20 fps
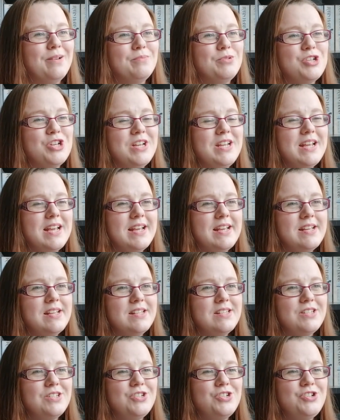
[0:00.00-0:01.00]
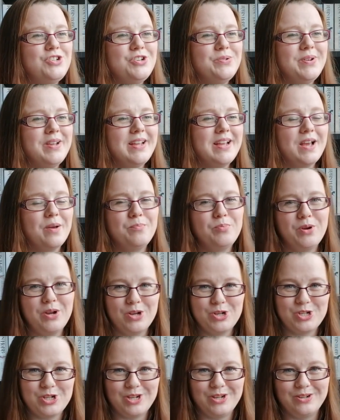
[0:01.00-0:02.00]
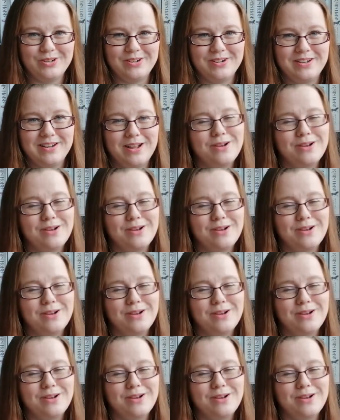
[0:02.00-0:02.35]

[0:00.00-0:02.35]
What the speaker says: She is doing a brioche along.